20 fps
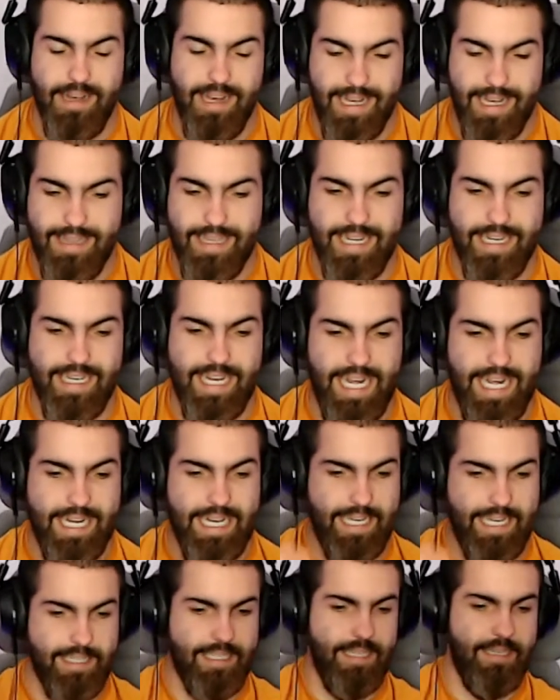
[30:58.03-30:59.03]
And then Dan
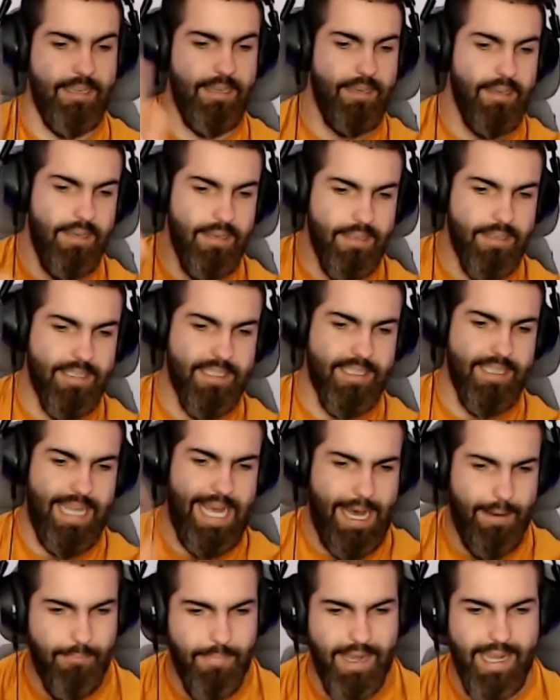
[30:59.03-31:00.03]
has to
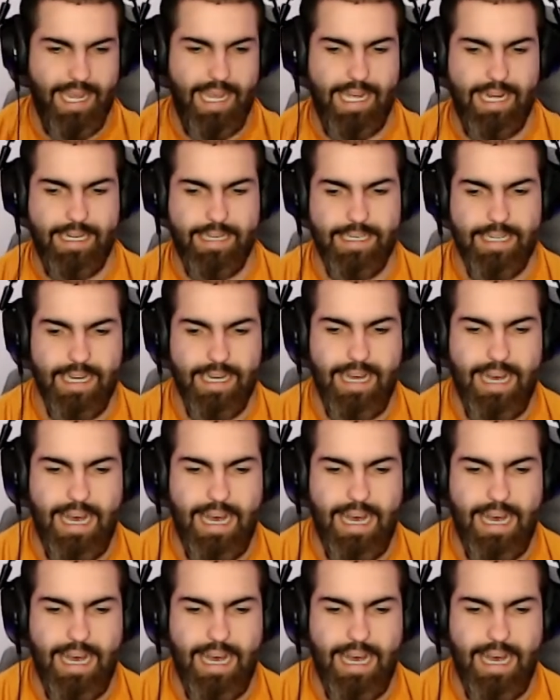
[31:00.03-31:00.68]
slap my hand.